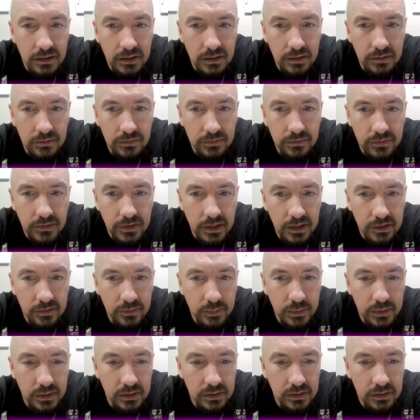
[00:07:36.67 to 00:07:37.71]
5
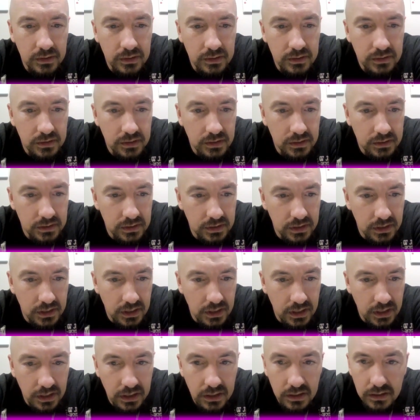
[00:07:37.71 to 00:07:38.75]
be on this? Yes, it
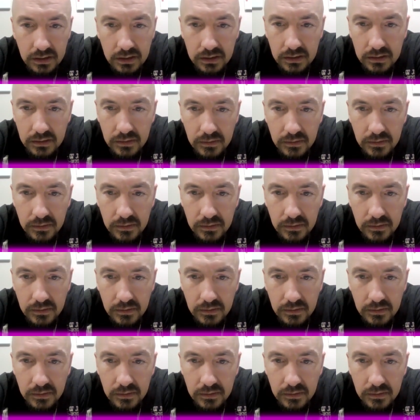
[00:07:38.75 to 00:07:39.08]
can.